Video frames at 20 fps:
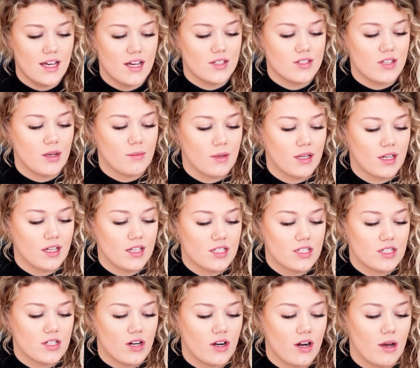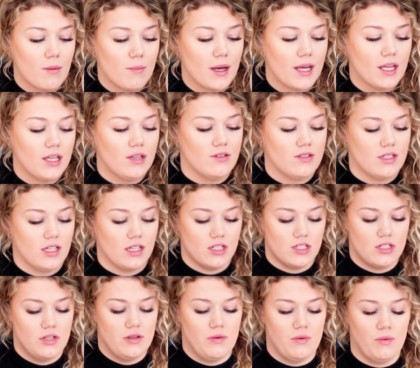So I'm going to start out by using
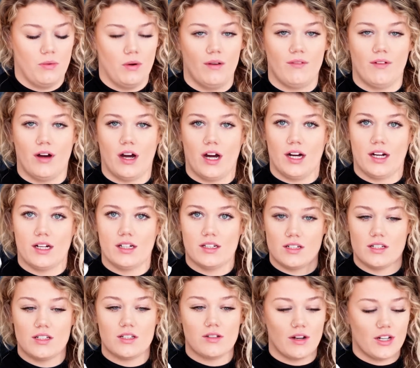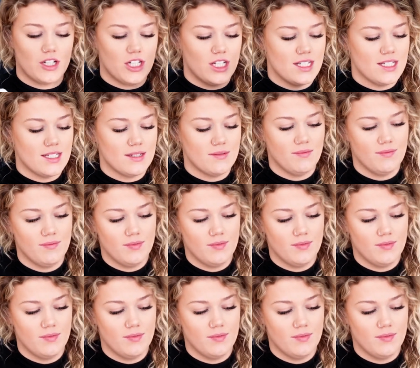2 of our scrunchies.